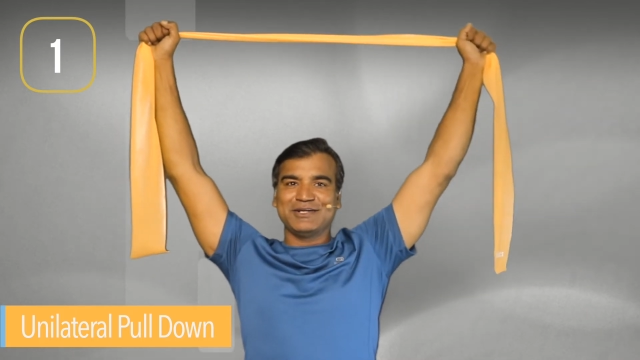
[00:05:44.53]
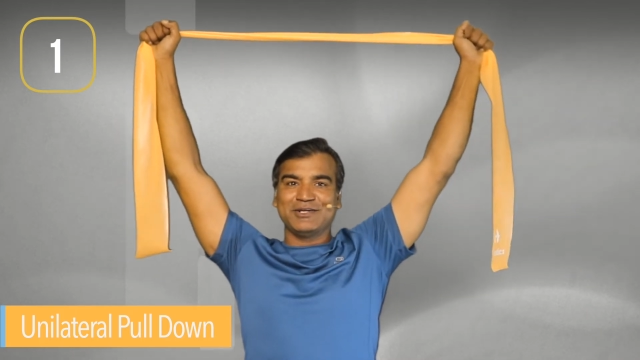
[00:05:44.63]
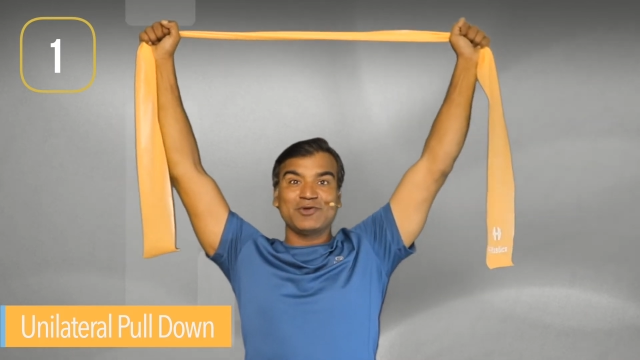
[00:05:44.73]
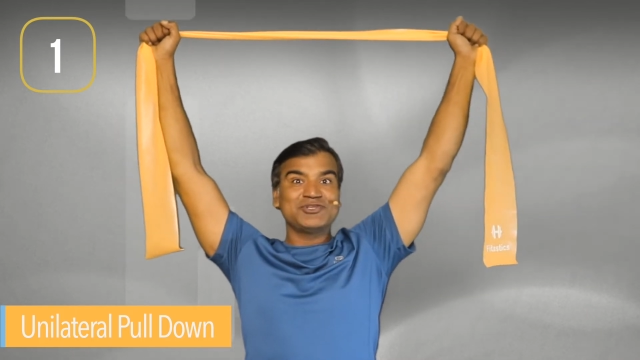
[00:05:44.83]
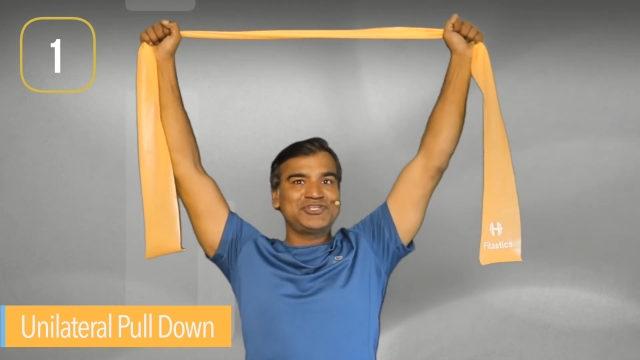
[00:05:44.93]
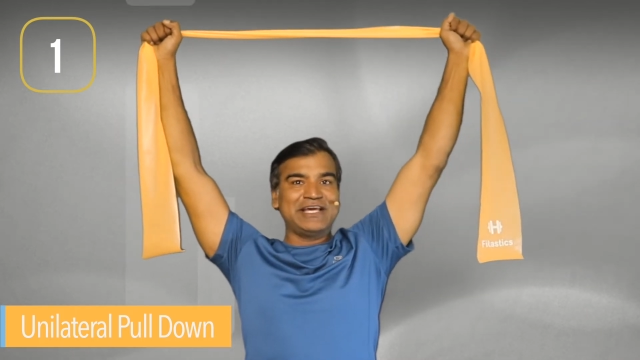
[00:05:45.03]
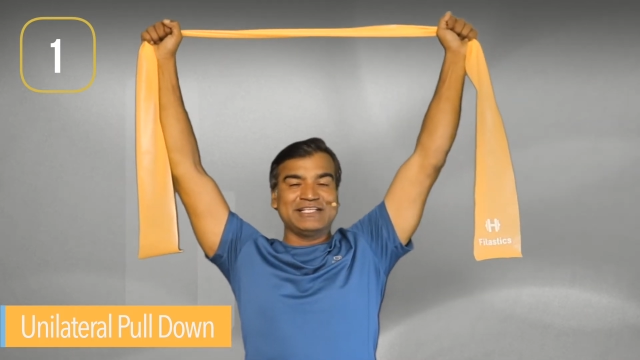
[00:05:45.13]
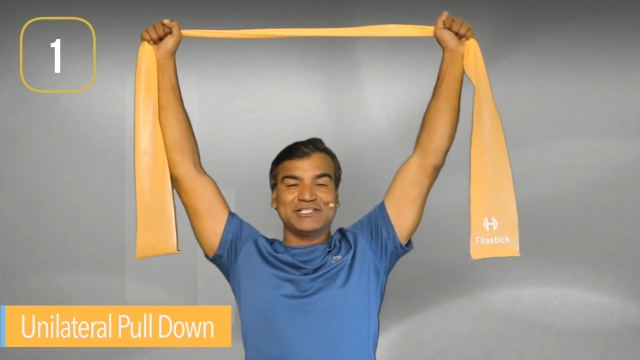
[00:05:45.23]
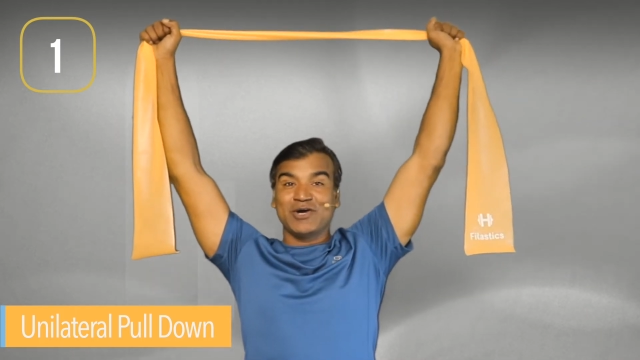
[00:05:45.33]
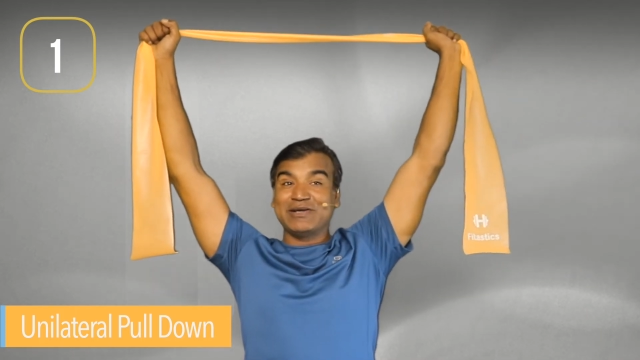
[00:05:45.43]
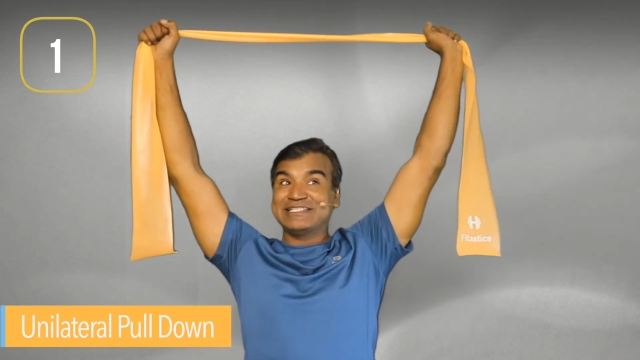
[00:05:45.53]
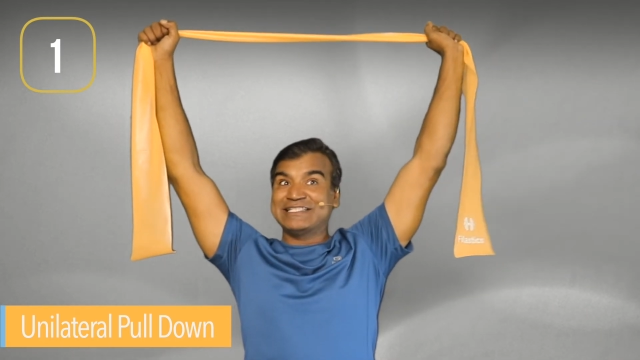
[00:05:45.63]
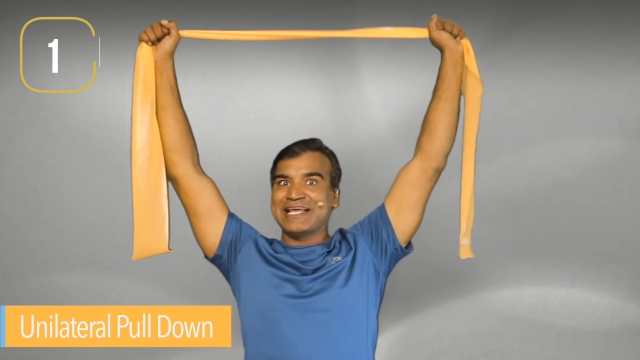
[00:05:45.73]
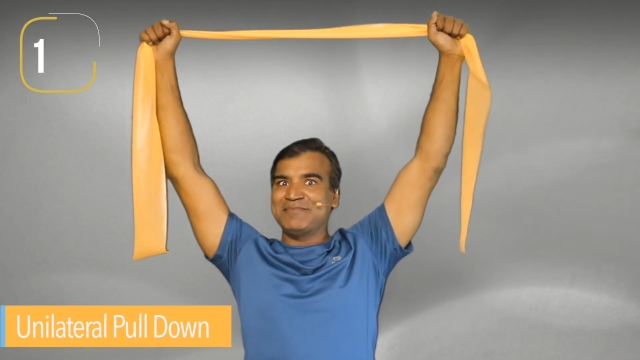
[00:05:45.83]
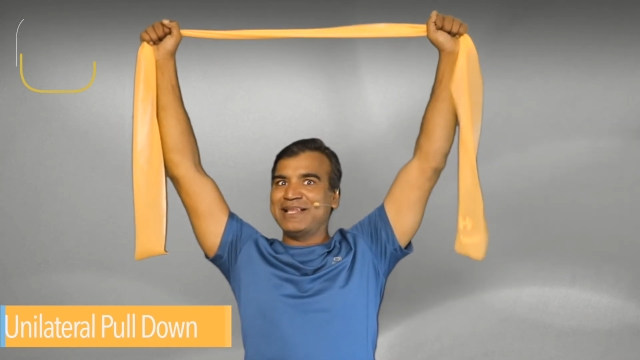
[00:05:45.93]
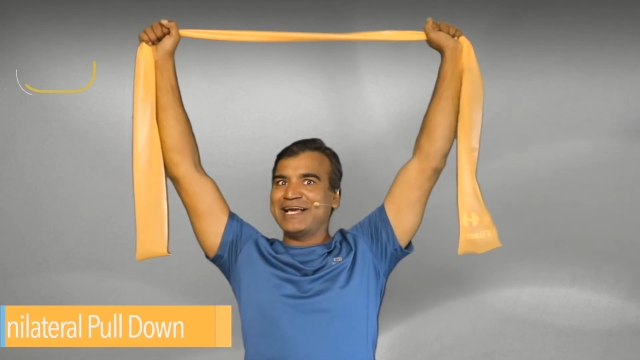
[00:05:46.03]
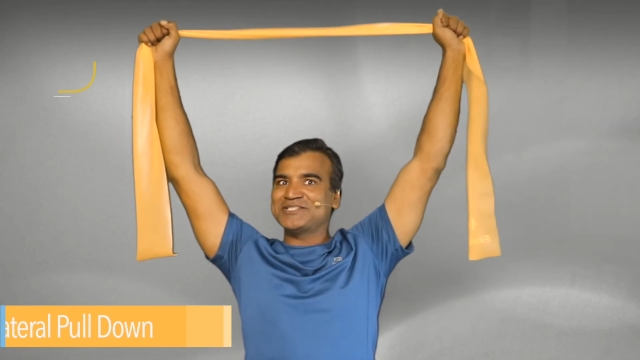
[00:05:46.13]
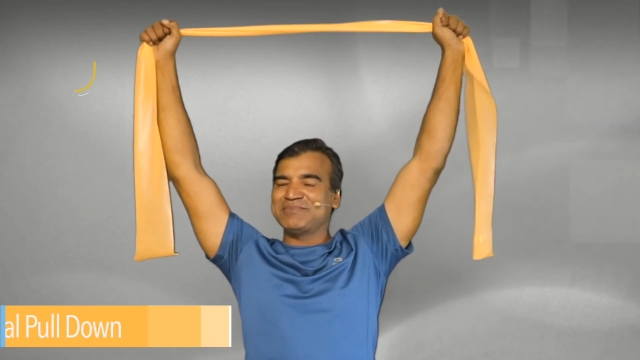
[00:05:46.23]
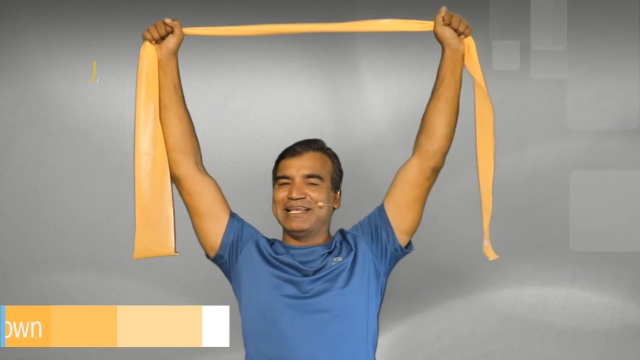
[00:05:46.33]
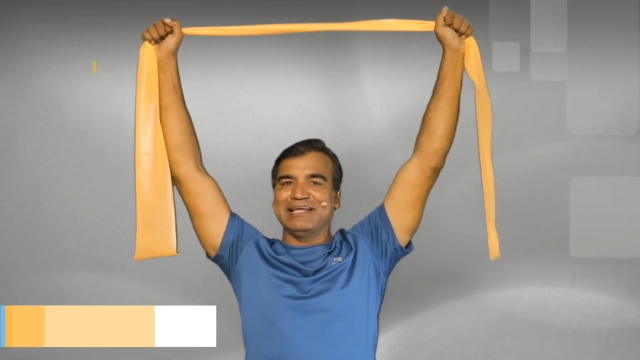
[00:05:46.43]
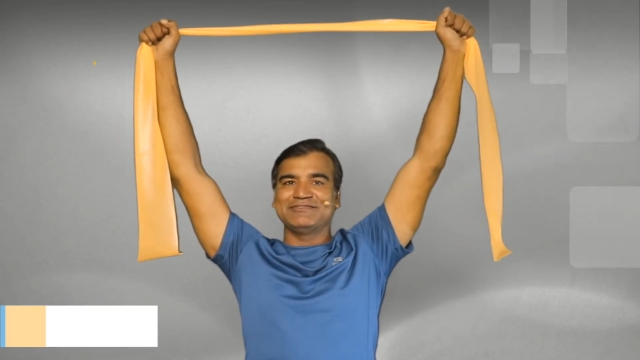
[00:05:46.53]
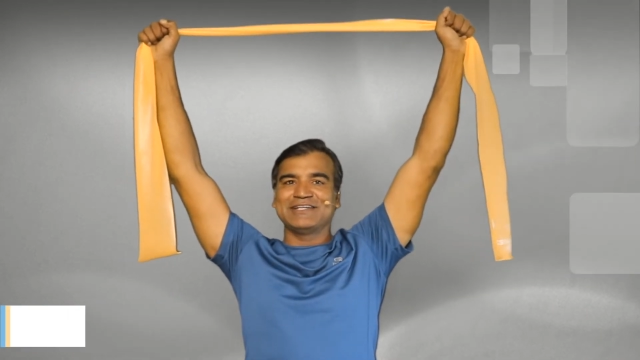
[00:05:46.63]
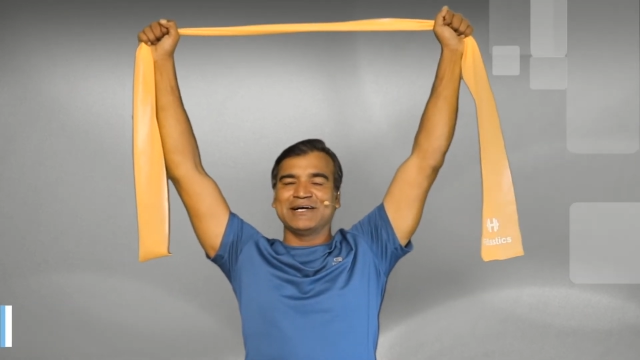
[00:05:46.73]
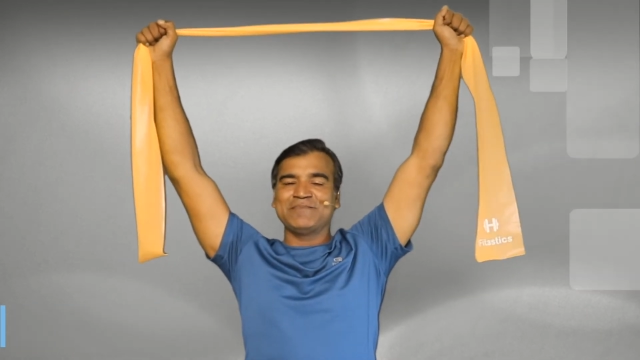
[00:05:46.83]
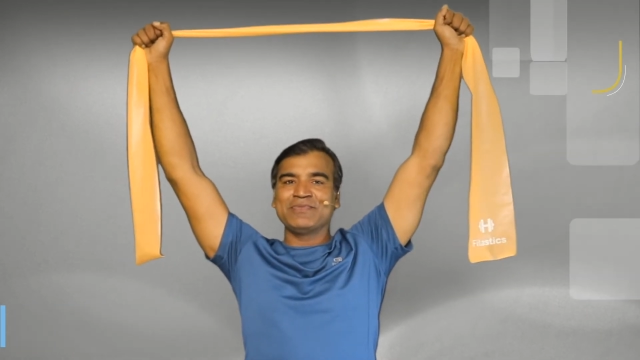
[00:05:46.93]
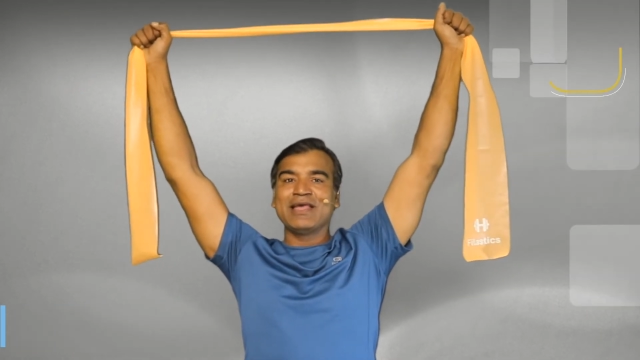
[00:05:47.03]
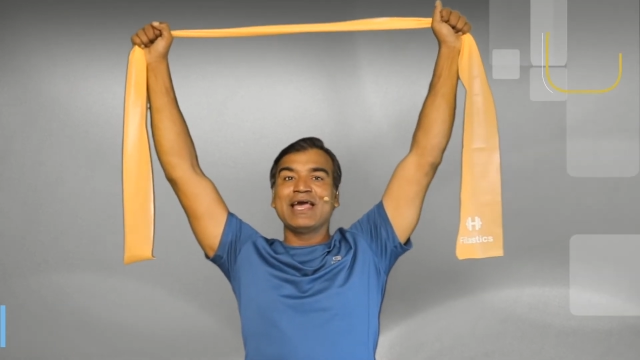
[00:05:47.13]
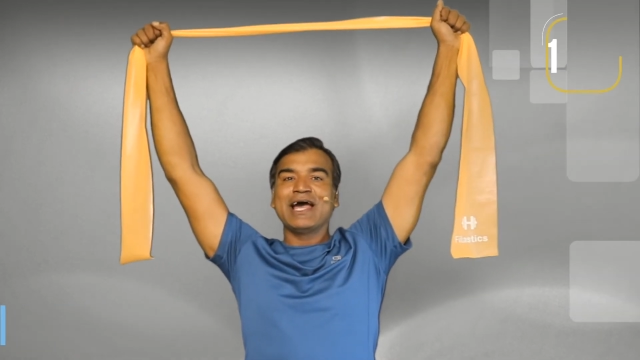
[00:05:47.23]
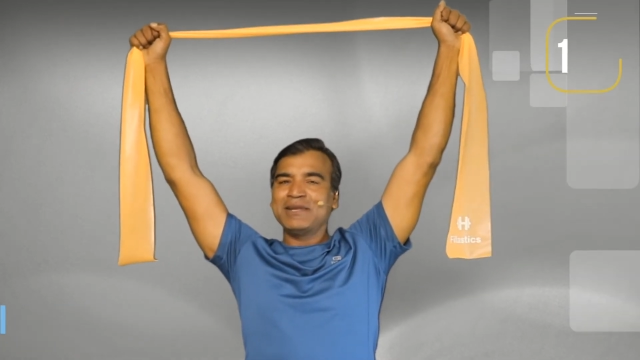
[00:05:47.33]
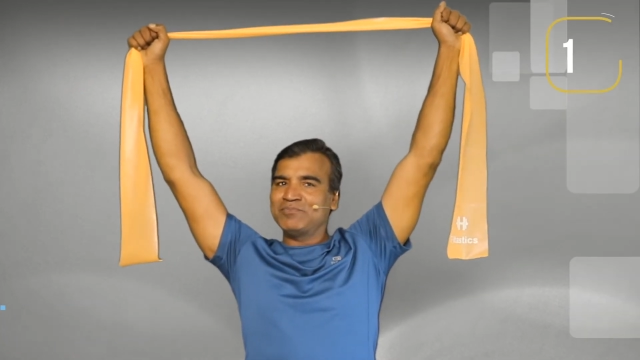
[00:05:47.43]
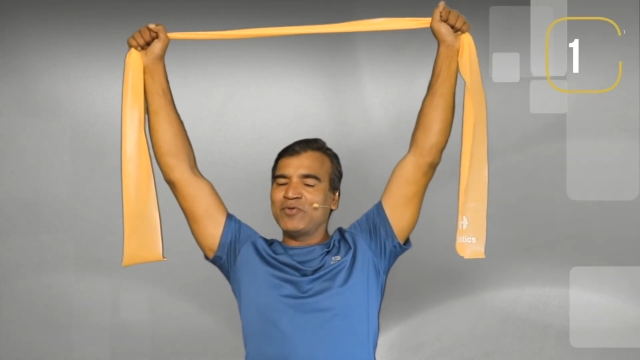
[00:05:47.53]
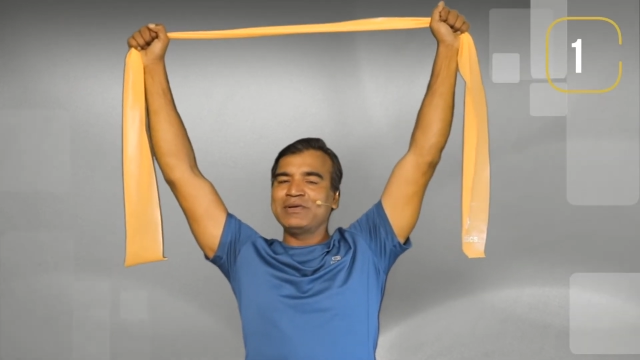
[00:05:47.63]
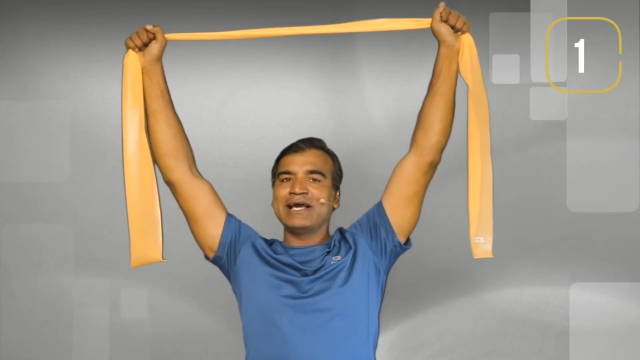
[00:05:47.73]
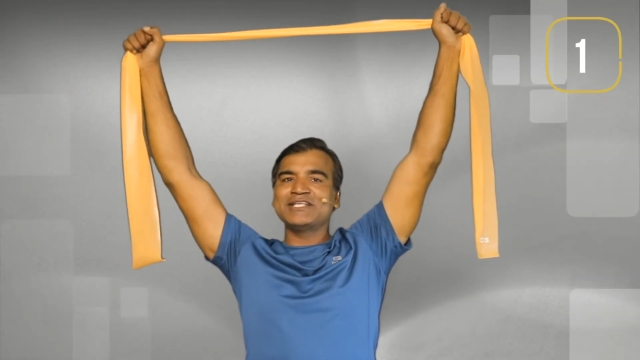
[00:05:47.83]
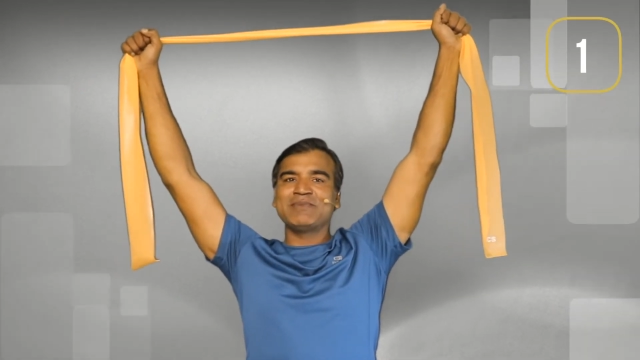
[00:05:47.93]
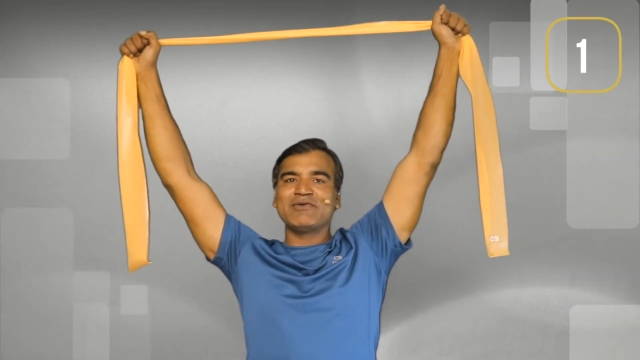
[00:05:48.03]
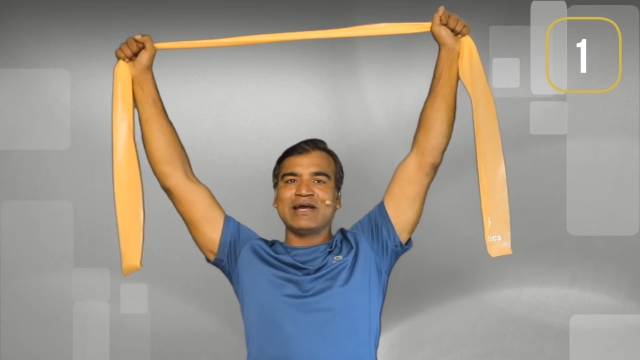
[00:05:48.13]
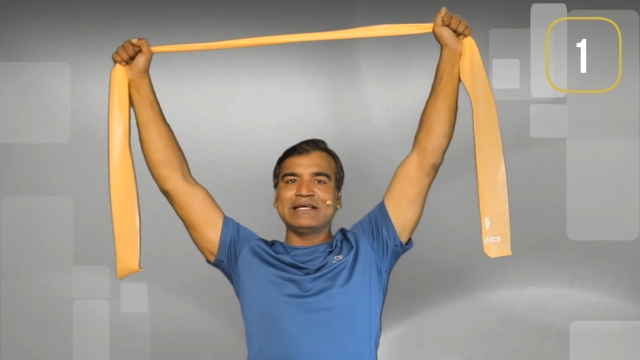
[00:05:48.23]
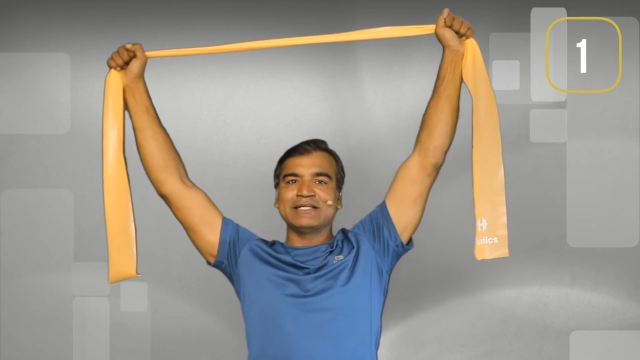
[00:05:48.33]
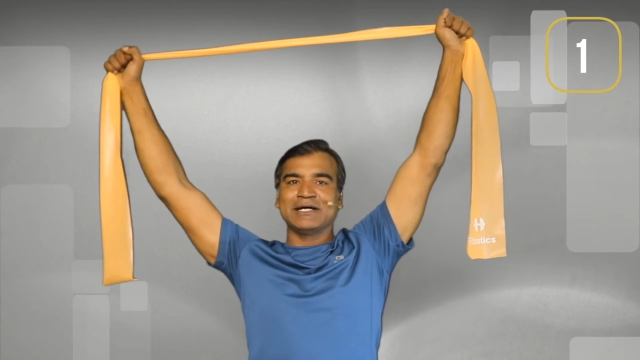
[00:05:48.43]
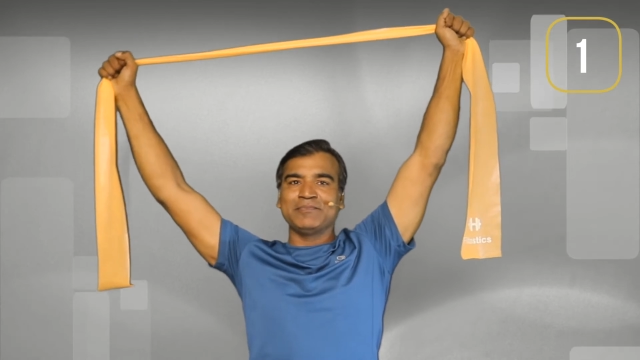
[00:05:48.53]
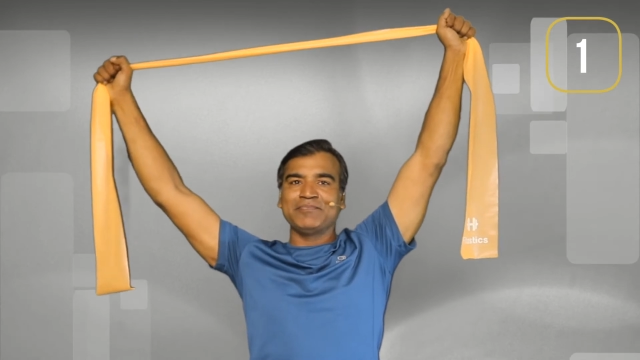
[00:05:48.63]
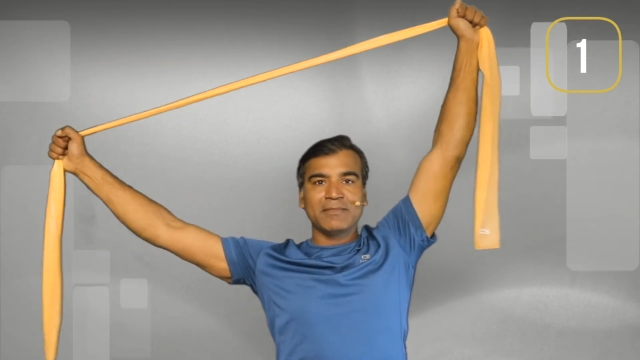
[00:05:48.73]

Now the change. Now I stabilize my left arm and mobilize my right arm.